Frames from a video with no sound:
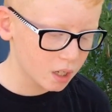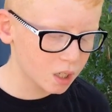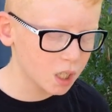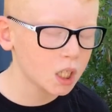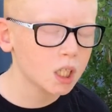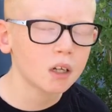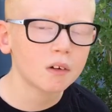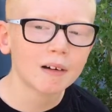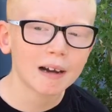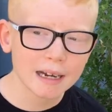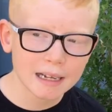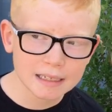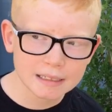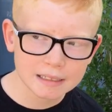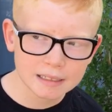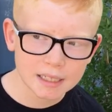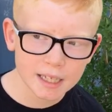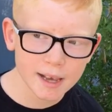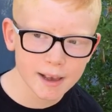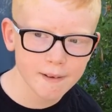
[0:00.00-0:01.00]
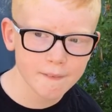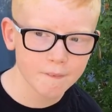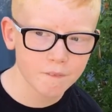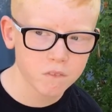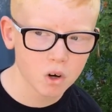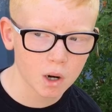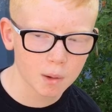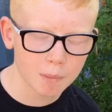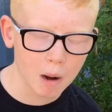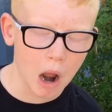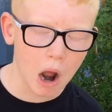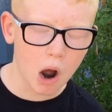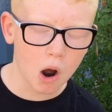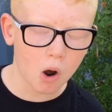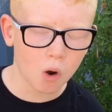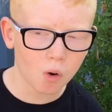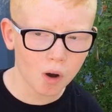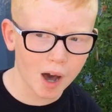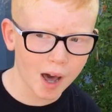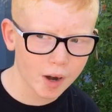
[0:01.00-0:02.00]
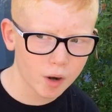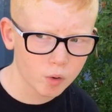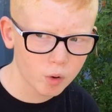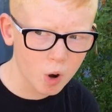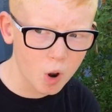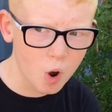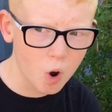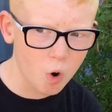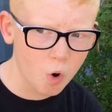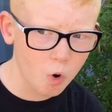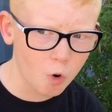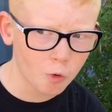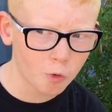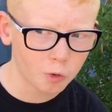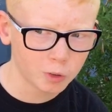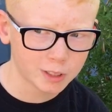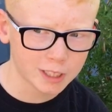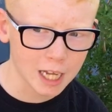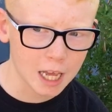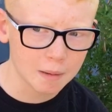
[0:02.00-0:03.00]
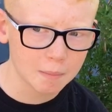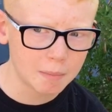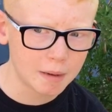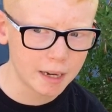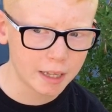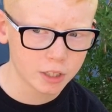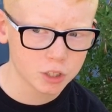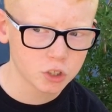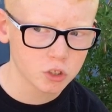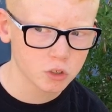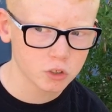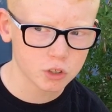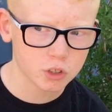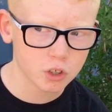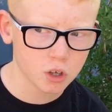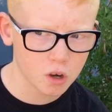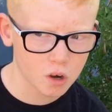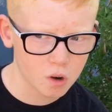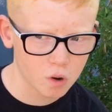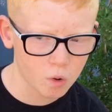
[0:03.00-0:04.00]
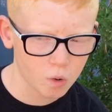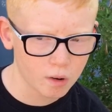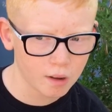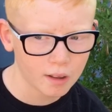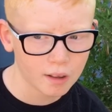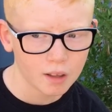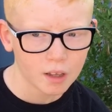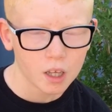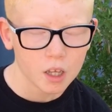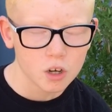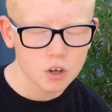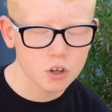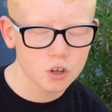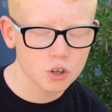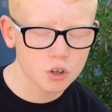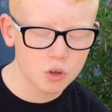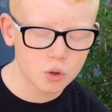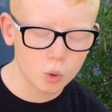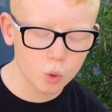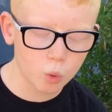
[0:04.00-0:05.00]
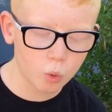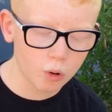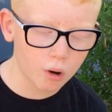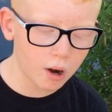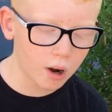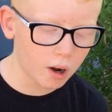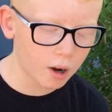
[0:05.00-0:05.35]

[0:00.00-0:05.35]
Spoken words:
need to let it sit for about, I don't know, 10 minutes or so to